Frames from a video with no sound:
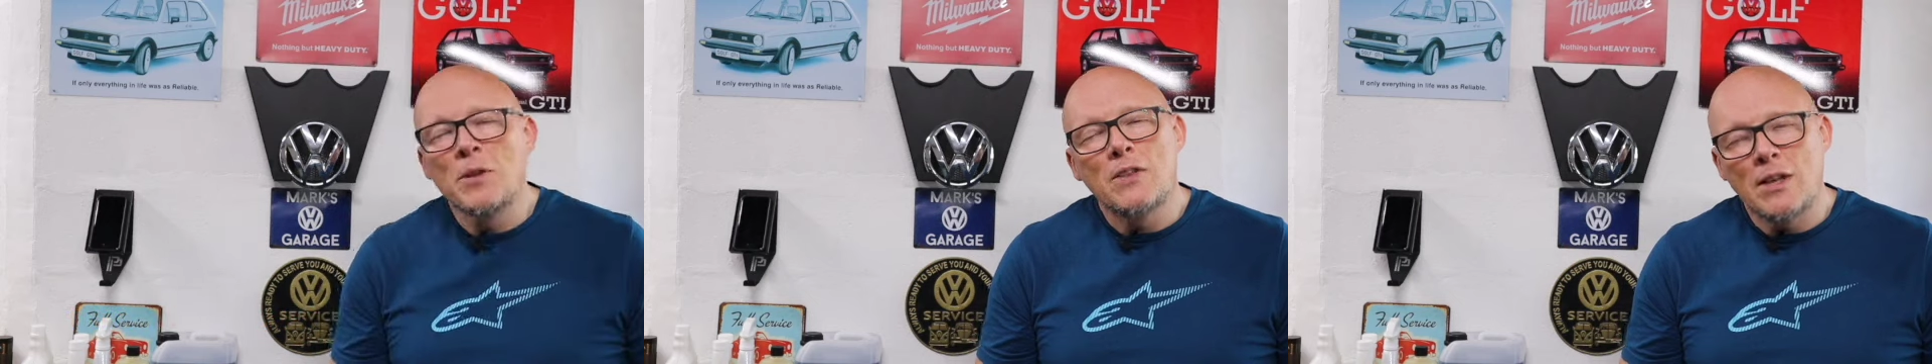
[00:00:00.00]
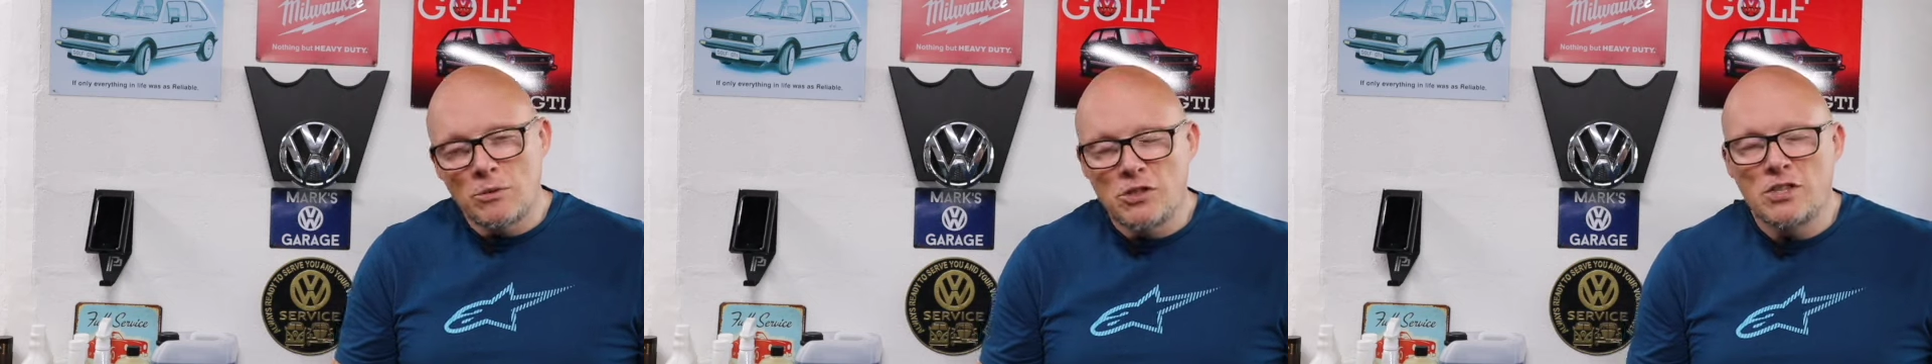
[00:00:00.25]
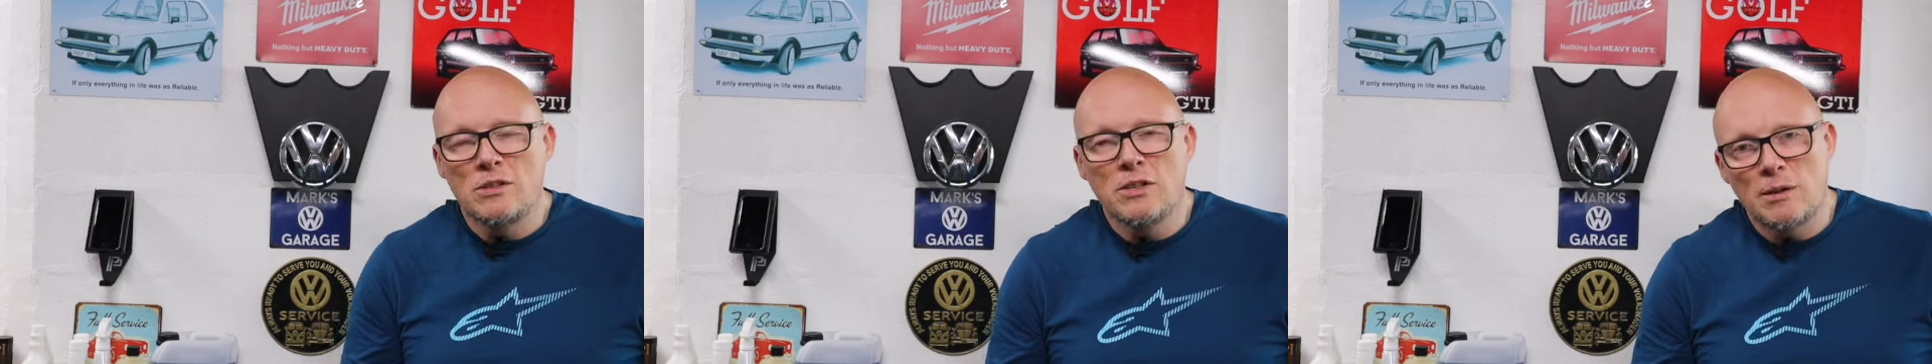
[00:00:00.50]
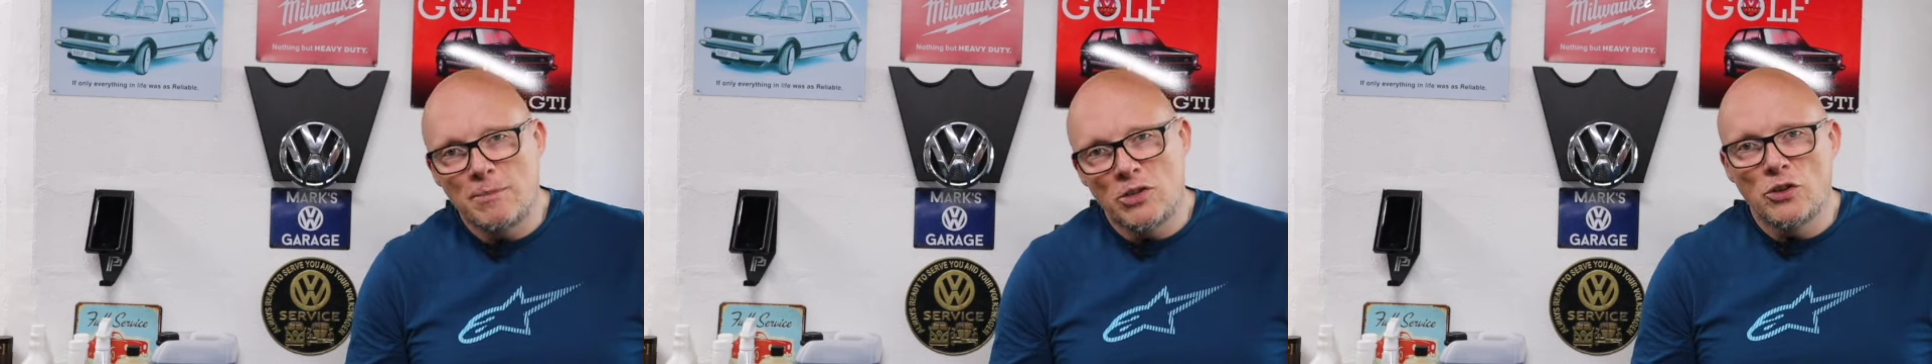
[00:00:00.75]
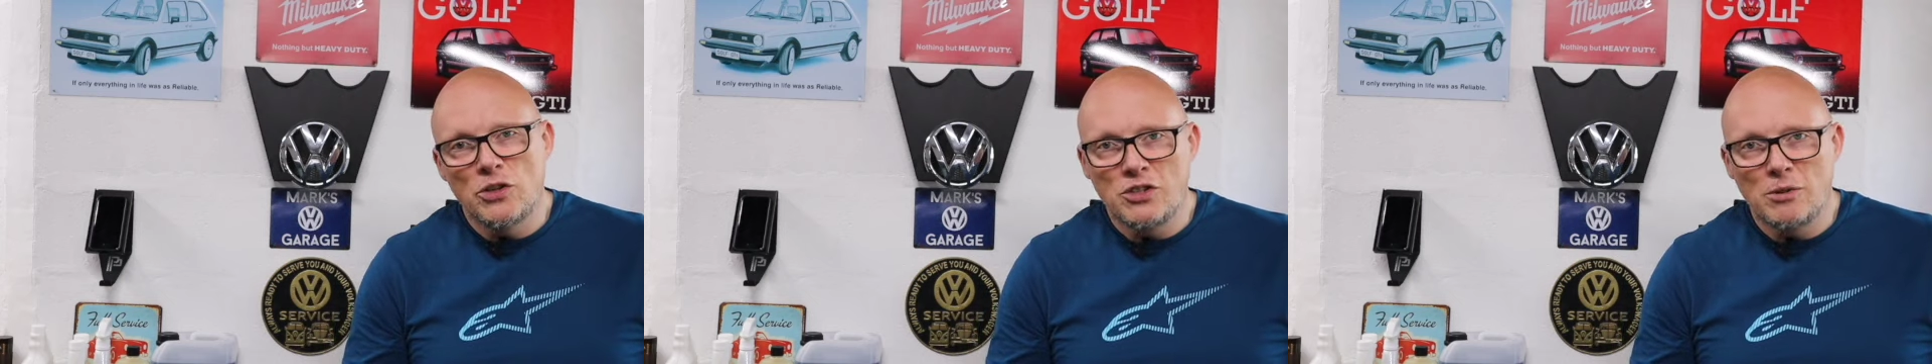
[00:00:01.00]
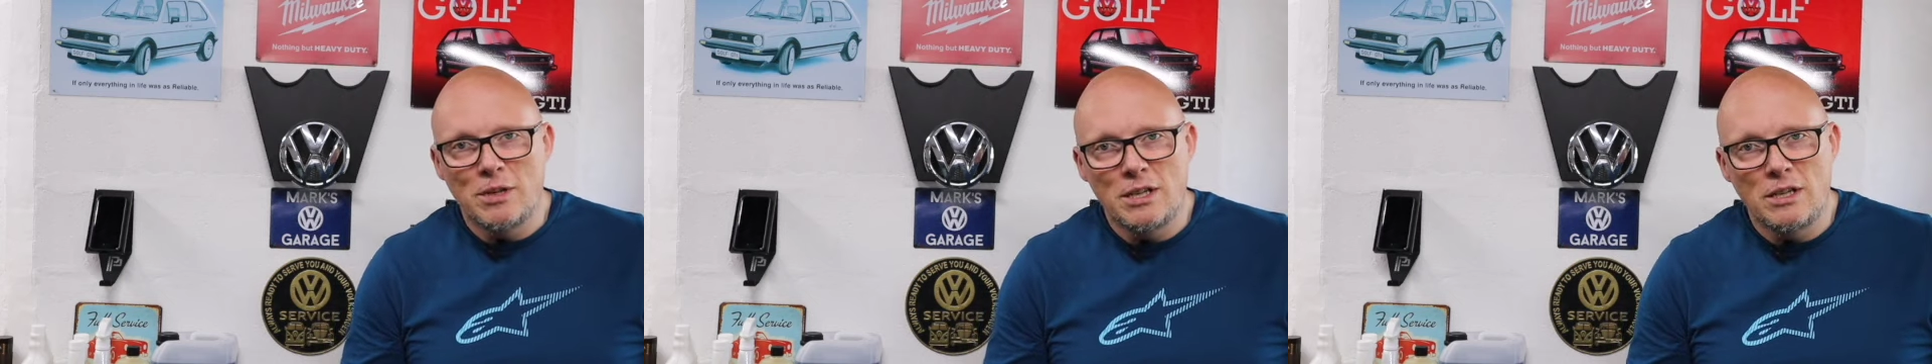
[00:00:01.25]
they would still get my honest
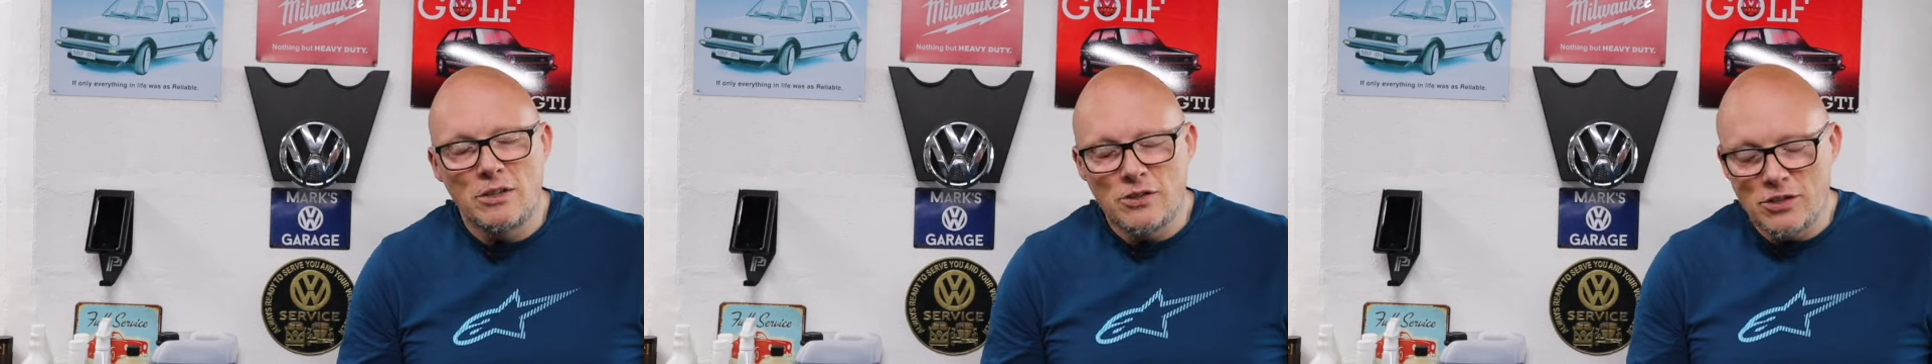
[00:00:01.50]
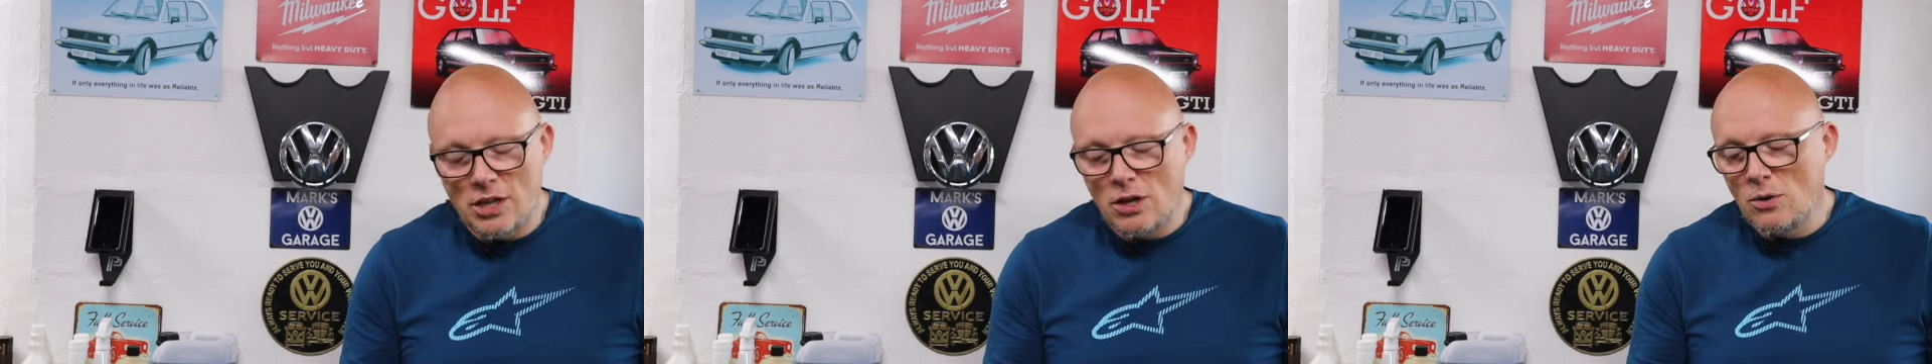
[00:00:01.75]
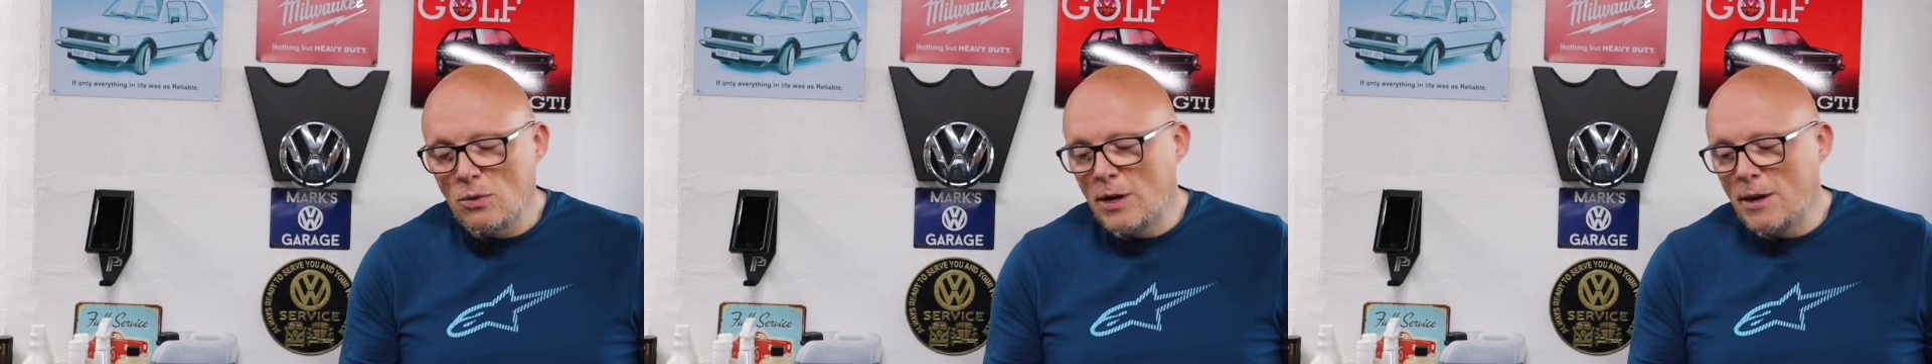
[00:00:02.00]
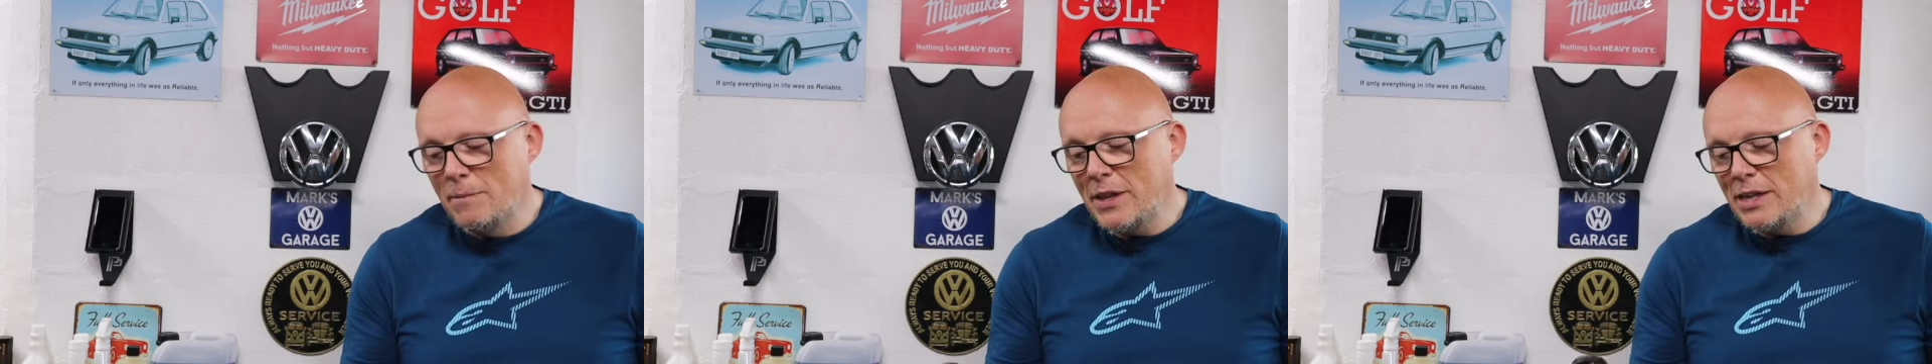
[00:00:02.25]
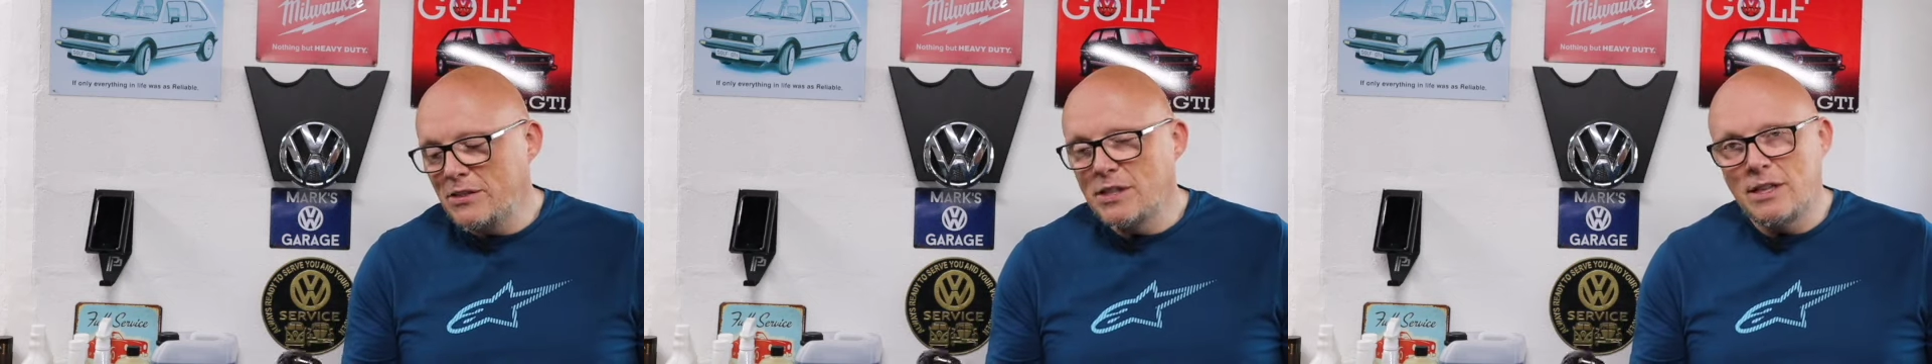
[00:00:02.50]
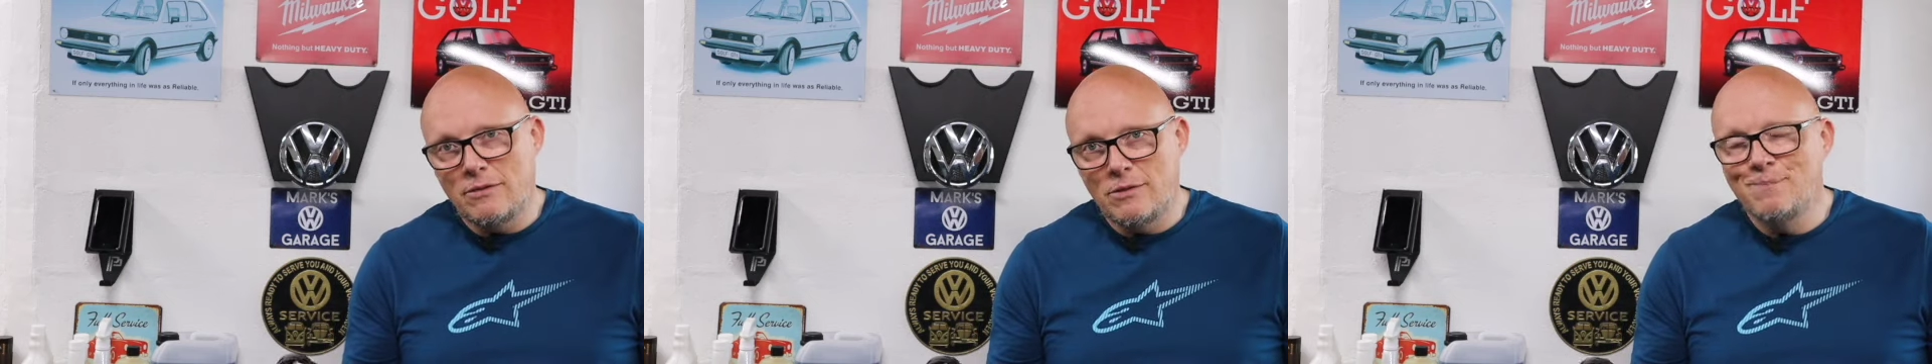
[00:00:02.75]
opinion. So that's a
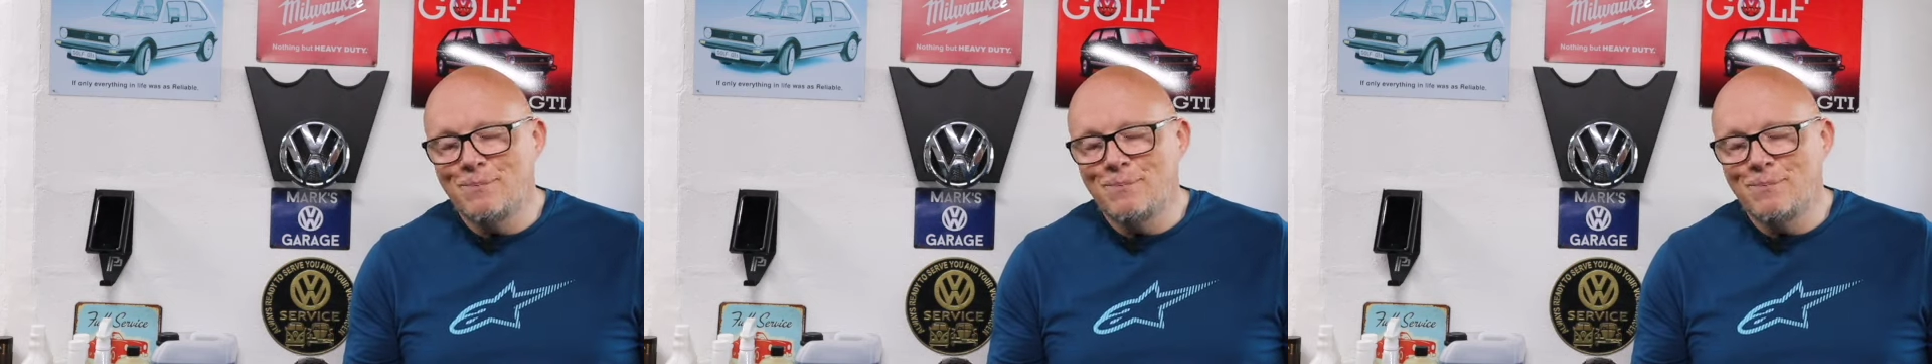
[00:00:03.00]
given.